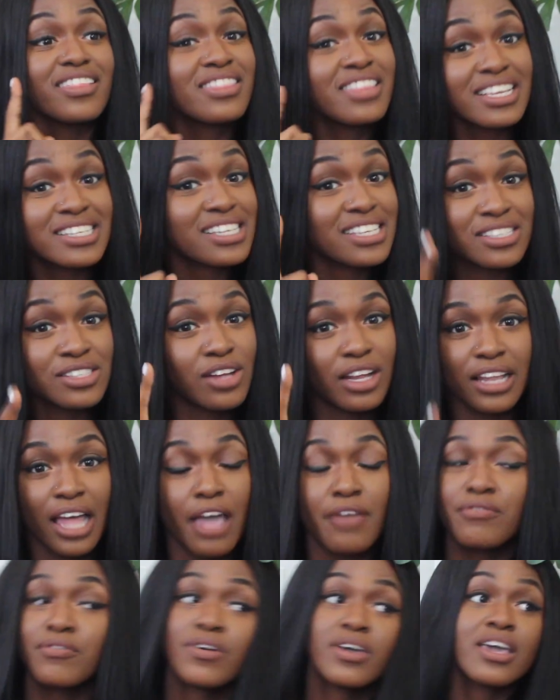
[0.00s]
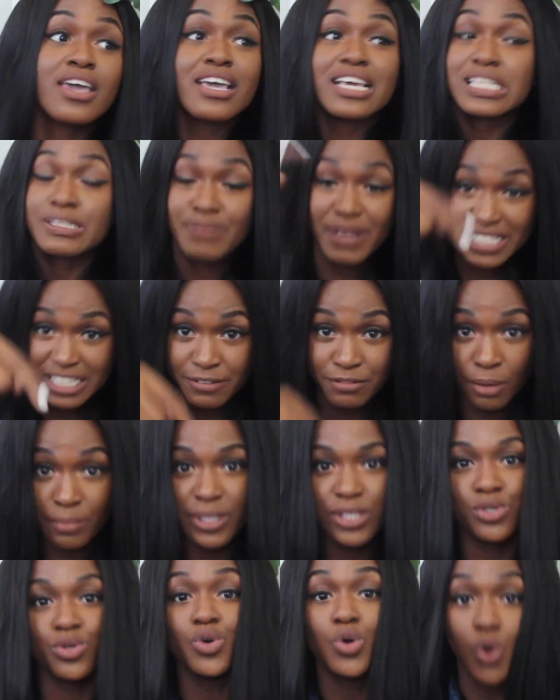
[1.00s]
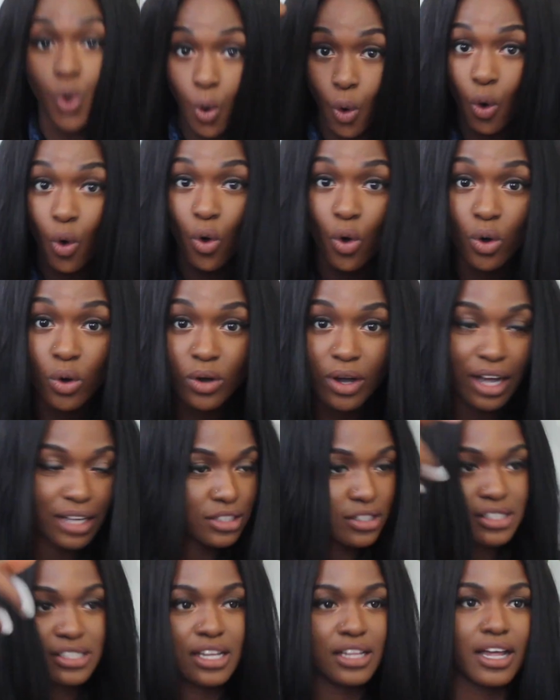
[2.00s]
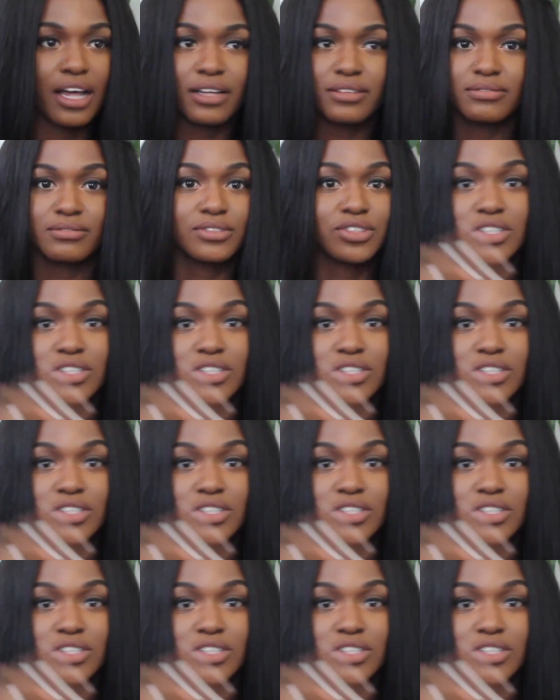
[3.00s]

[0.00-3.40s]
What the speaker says: This is not life. It's better for me to go and just tell her.